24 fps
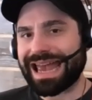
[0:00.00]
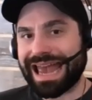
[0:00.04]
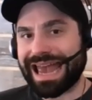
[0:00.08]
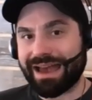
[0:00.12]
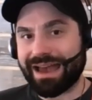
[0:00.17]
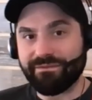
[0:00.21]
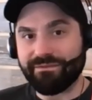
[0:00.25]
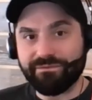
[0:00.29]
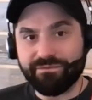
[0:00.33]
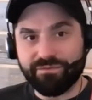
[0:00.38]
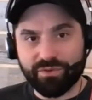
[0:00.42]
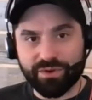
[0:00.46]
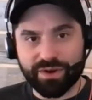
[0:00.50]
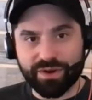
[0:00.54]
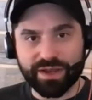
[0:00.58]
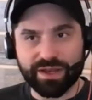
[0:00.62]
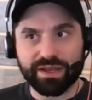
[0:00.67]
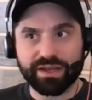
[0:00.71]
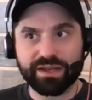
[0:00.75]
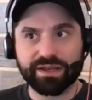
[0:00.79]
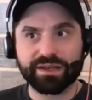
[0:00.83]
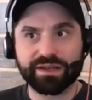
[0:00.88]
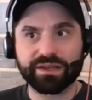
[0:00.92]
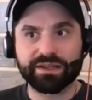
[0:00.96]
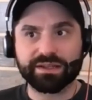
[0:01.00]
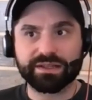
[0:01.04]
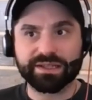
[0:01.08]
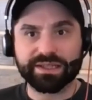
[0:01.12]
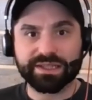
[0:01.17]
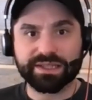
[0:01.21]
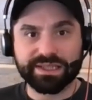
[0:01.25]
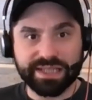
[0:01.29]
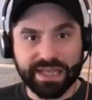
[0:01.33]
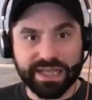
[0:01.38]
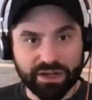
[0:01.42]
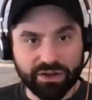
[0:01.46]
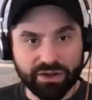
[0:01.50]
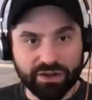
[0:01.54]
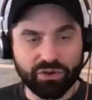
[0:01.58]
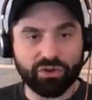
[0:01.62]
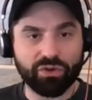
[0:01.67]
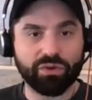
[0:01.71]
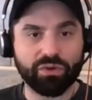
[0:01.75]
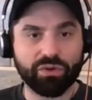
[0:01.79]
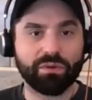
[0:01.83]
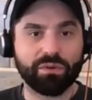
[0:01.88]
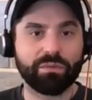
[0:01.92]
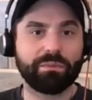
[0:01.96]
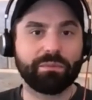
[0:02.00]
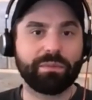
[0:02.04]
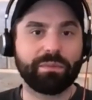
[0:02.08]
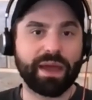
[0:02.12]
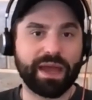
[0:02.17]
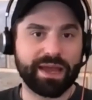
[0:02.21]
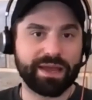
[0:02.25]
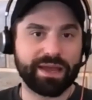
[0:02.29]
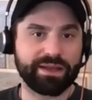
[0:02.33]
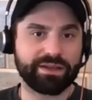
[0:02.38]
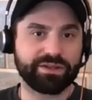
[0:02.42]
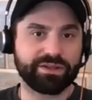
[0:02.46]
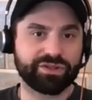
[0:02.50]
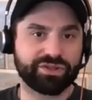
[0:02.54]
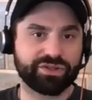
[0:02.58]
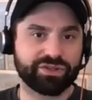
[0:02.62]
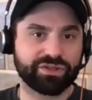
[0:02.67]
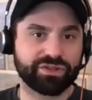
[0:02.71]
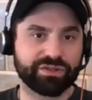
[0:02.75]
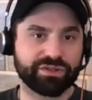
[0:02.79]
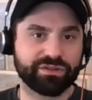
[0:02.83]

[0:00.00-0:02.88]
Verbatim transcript: every single page. URL